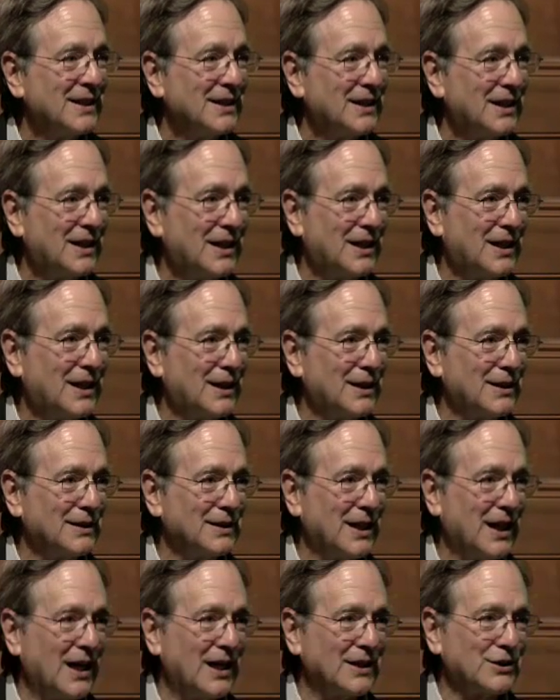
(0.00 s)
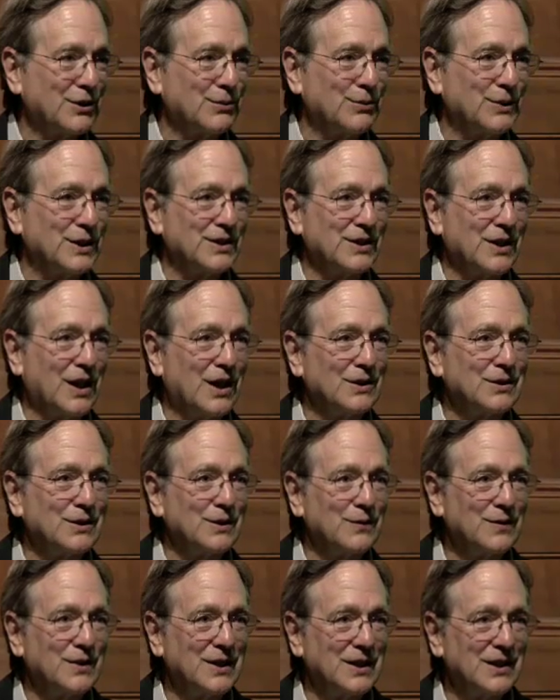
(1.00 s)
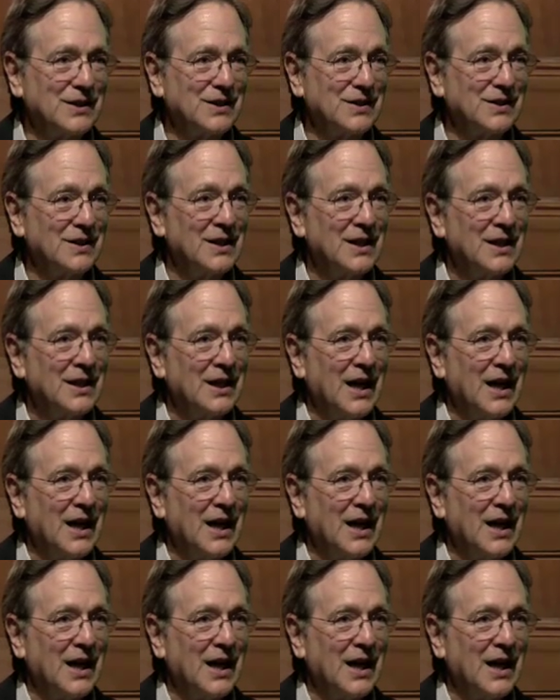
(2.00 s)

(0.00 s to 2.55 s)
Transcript: as a result of this.